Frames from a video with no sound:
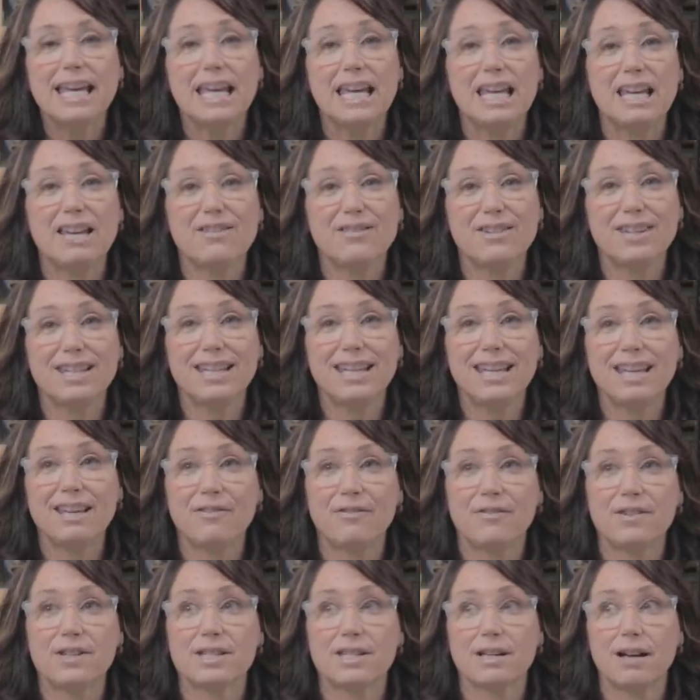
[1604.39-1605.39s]
even
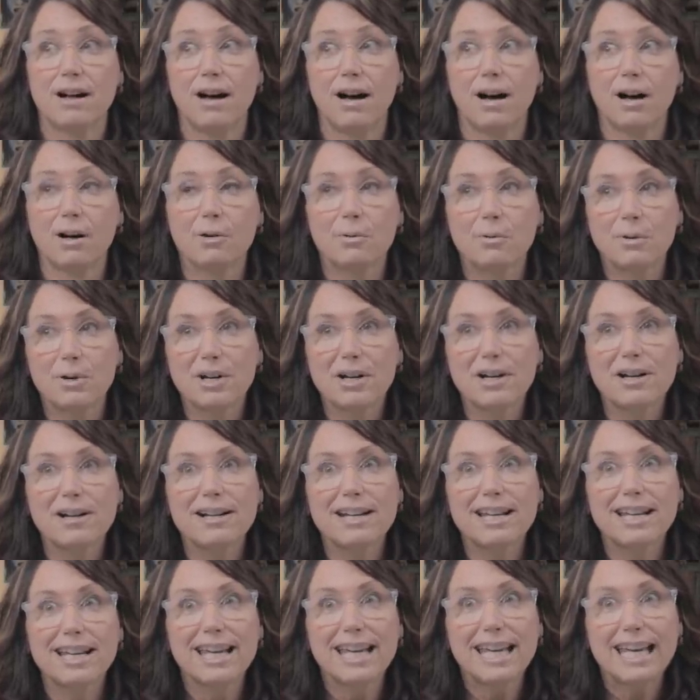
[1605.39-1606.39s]
if it's
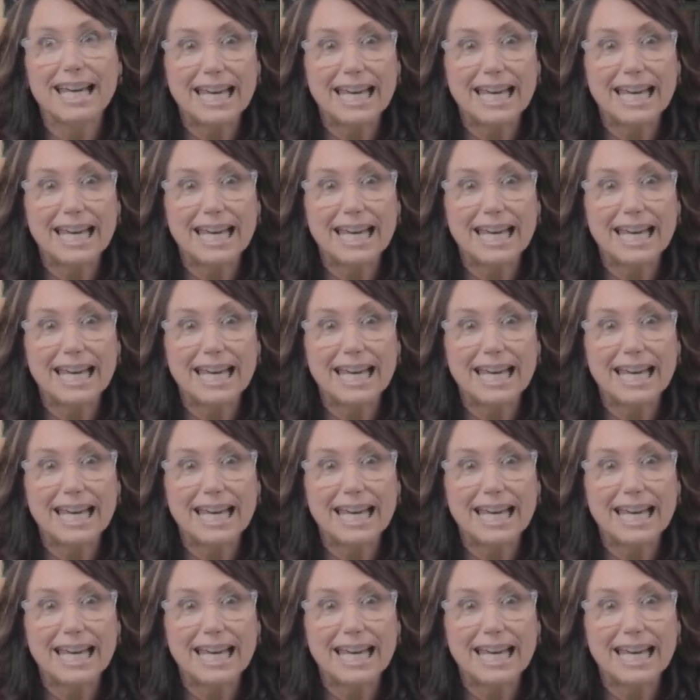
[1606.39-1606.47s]
awkward,